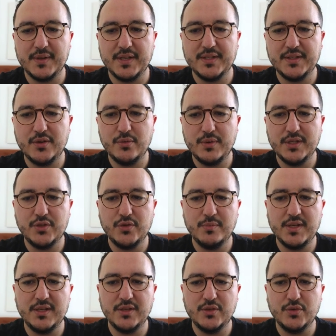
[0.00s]
It's going to
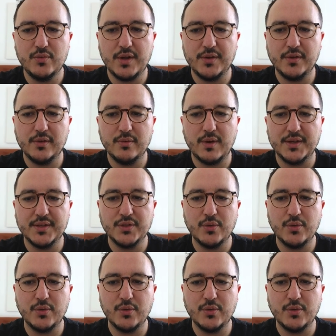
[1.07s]
be into another one.